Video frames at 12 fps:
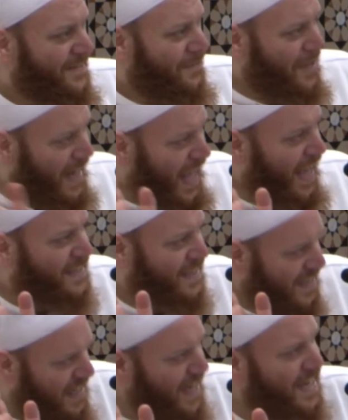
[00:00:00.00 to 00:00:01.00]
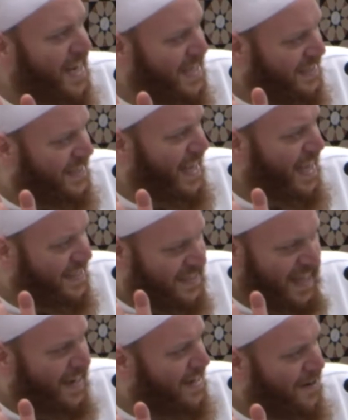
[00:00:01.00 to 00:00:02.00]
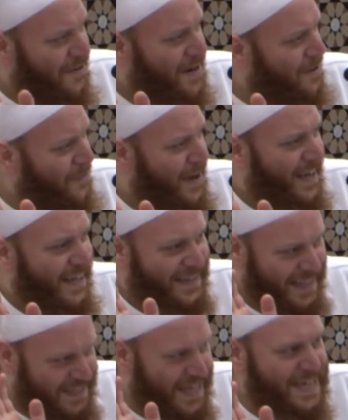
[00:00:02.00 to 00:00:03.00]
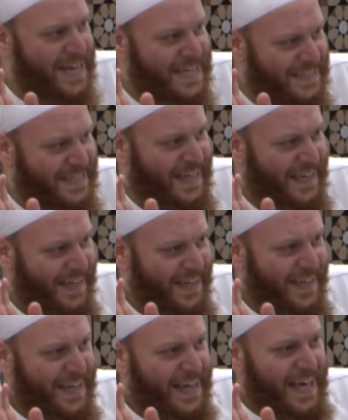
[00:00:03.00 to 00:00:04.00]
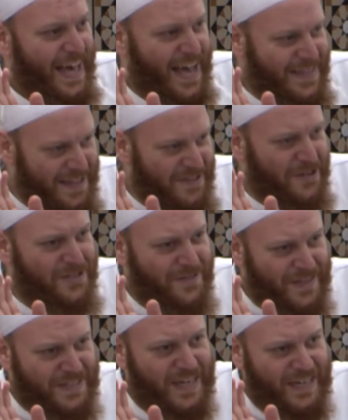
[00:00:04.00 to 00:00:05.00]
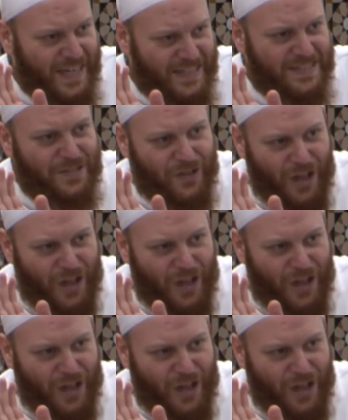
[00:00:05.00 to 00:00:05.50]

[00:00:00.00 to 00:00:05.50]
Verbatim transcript: Relax, the Jannah is there. It's not going to run away. The Jannah is there. And the doors of the Jannah are still